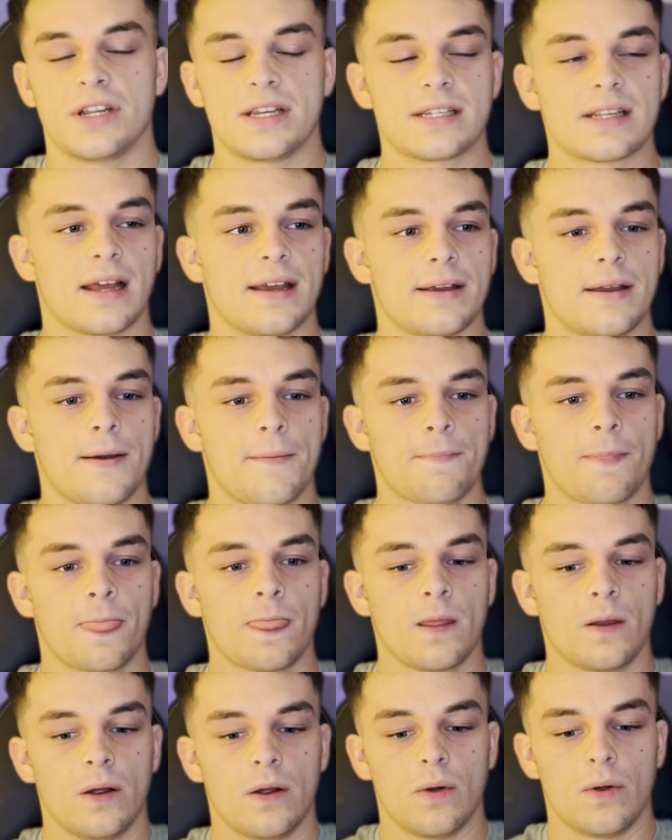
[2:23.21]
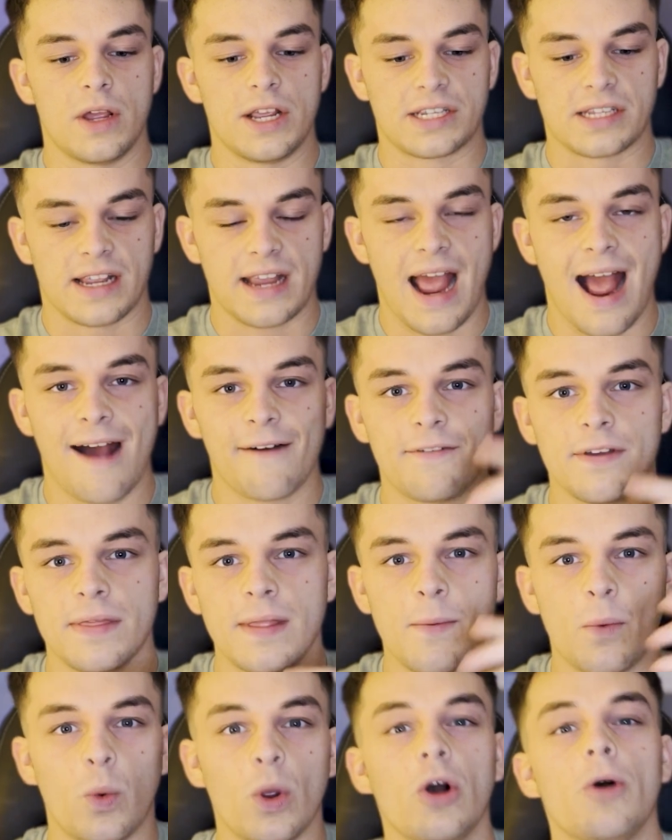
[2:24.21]
It's like having
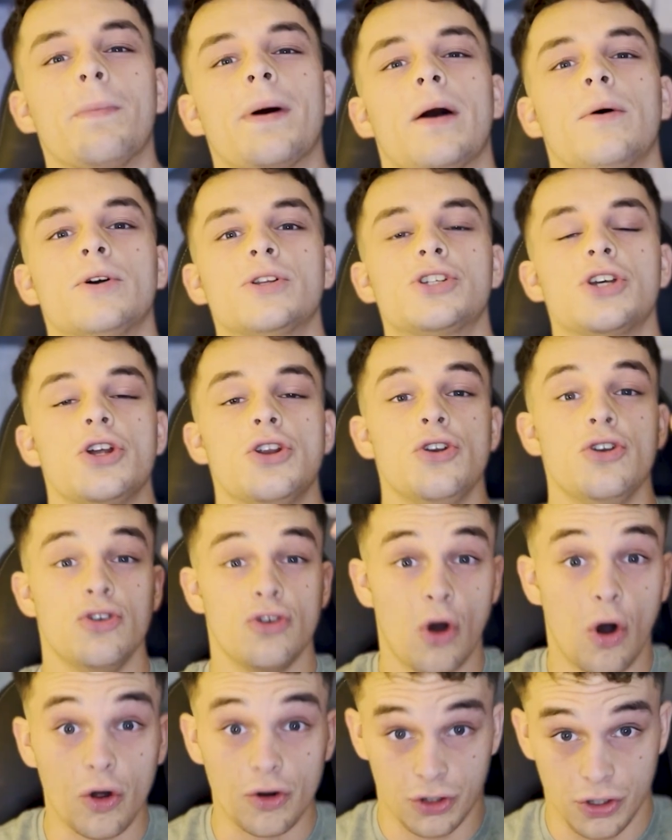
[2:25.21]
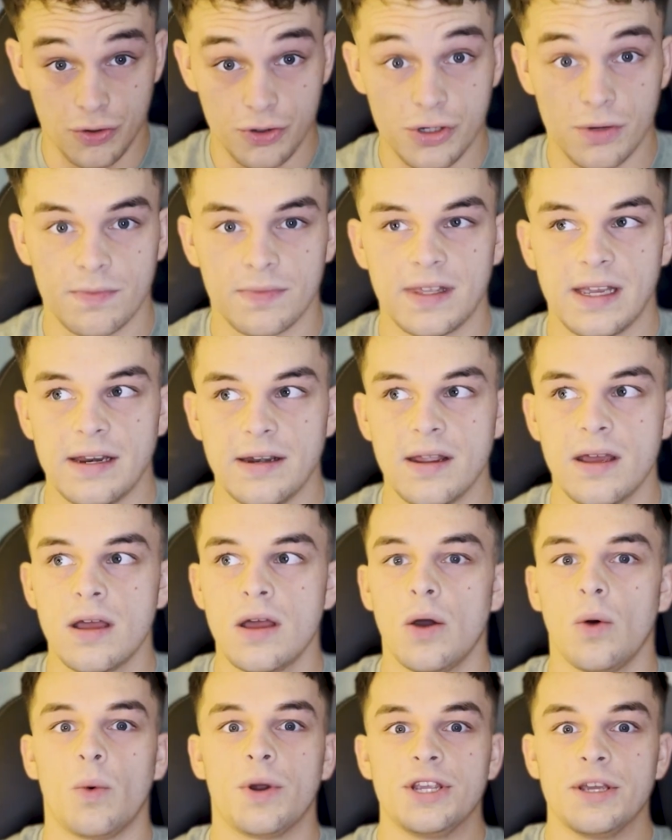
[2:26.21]
the willpower to not do something
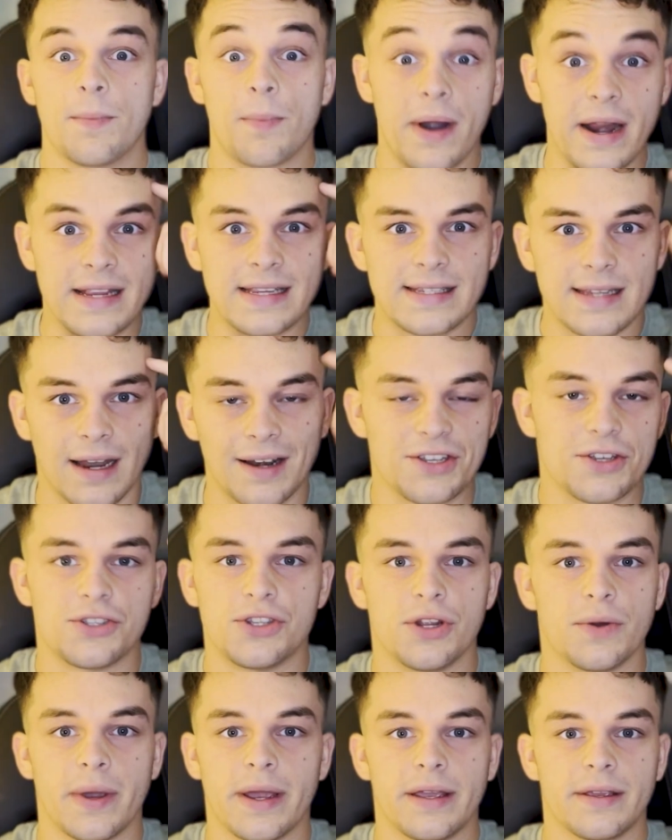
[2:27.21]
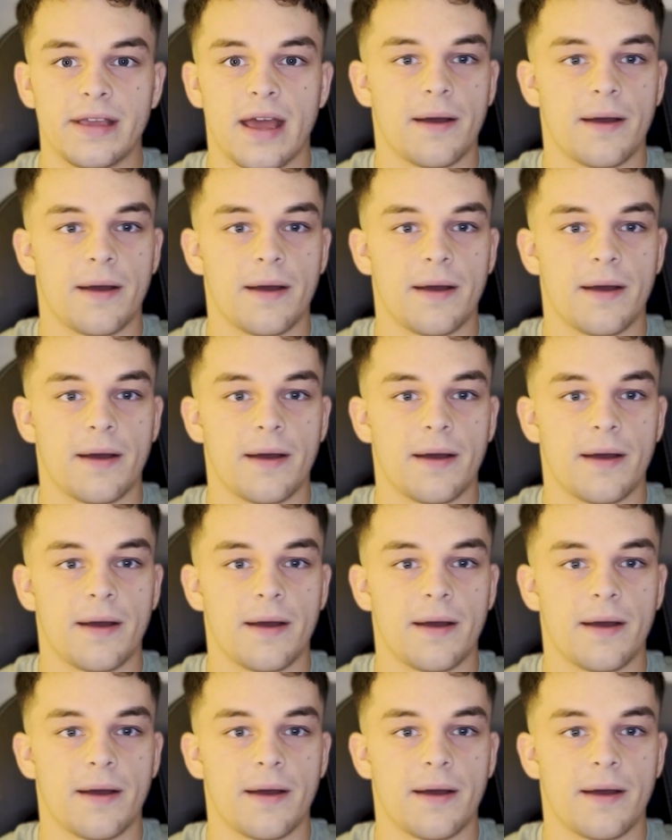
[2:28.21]
when your brain's telling you to do it.